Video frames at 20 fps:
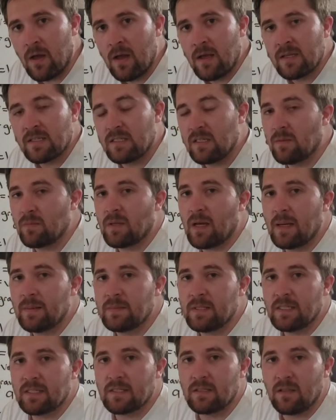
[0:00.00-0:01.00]
Sometimes
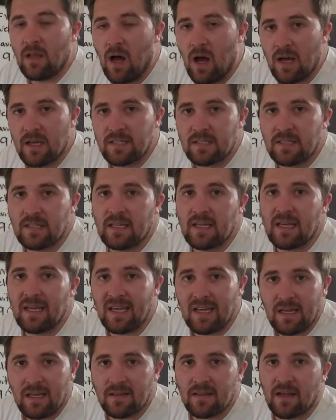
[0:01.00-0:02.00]
it's lost in
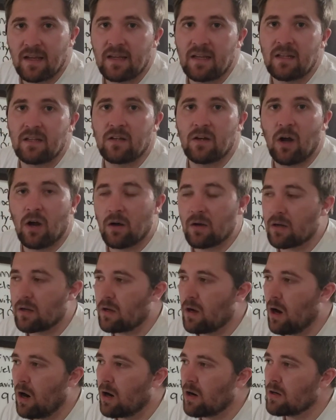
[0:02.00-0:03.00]
heat, like in
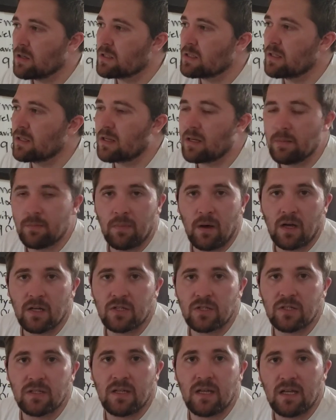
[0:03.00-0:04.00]
cars, the
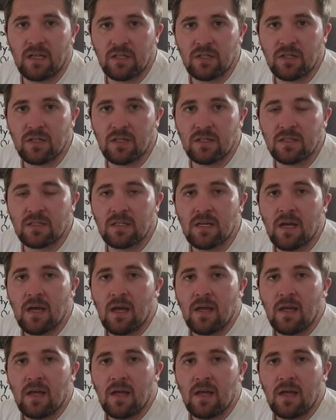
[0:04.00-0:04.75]
combustion engines,